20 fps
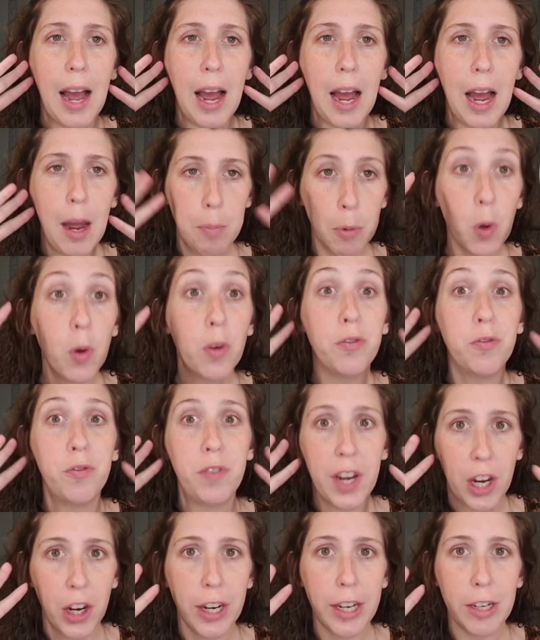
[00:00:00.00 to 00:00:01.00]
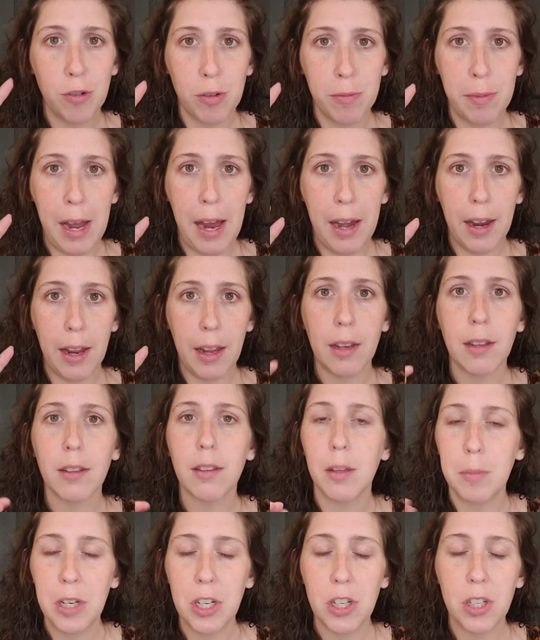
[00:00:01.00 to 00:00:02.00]
I'm going very dramatic.
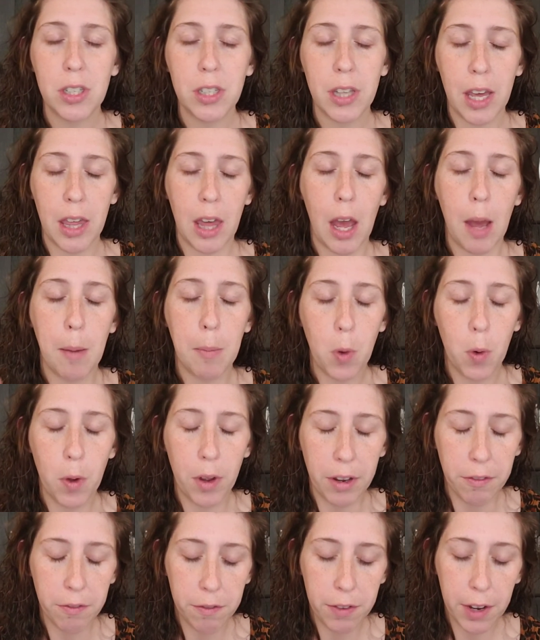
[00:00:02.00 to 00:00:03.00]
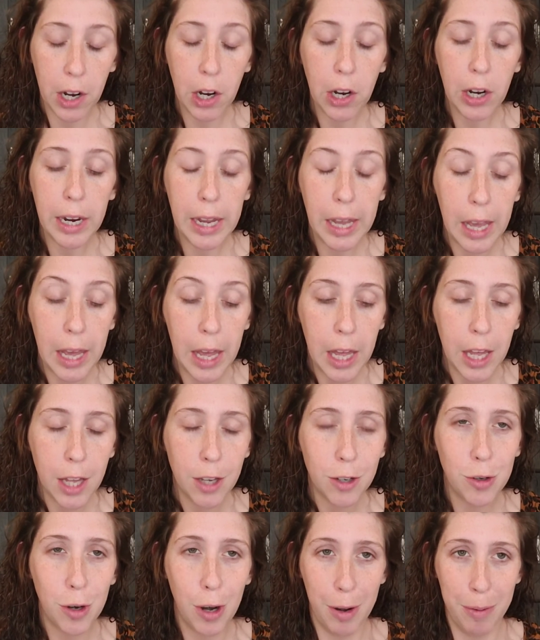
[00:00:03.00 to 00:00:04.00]
Let me just say that. I'm going very
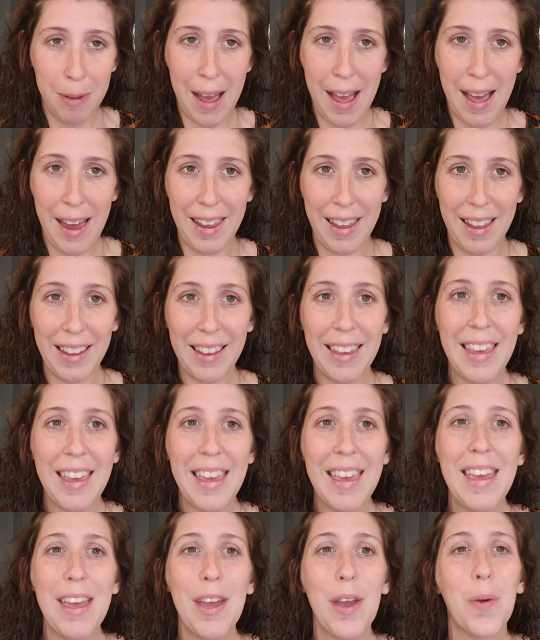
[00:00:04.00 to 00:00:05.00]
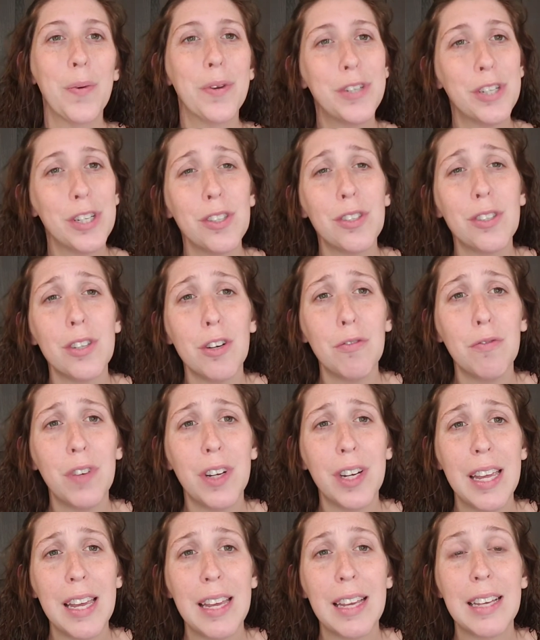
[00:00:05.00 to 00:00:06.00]
dramatic, which is so
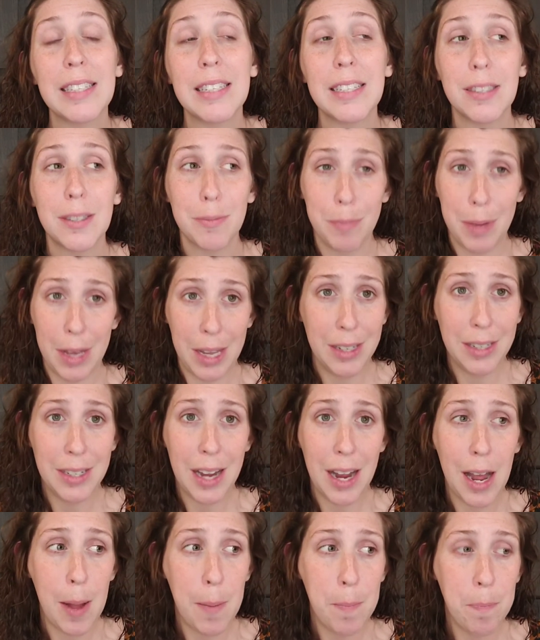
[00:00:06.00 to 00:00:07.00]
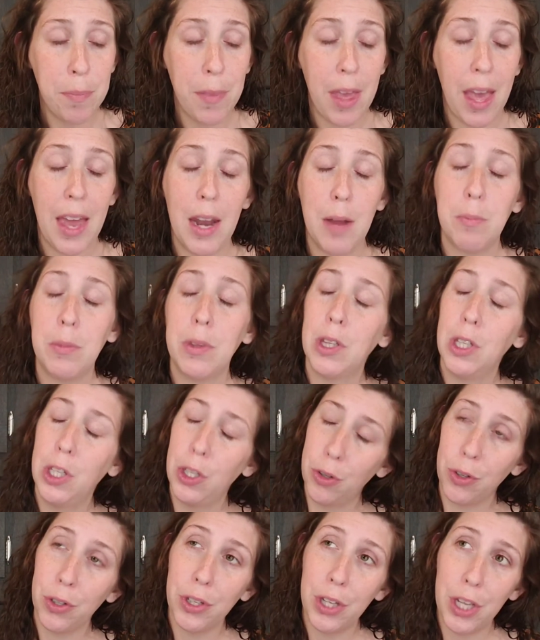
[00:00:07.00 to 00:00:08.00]
funny because it's bedtime and I'm
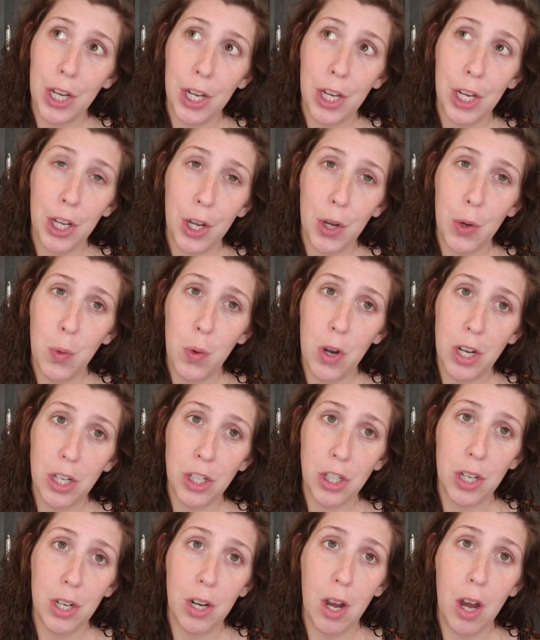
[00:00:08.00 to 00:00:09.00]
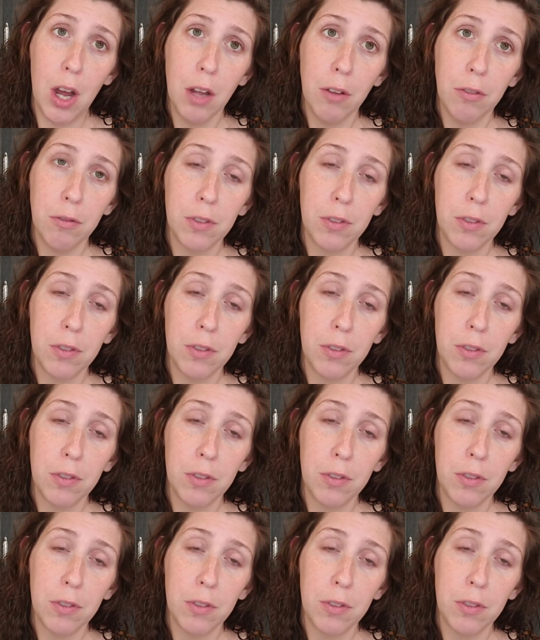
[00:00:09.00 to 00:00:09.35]
literally going to go wash it off.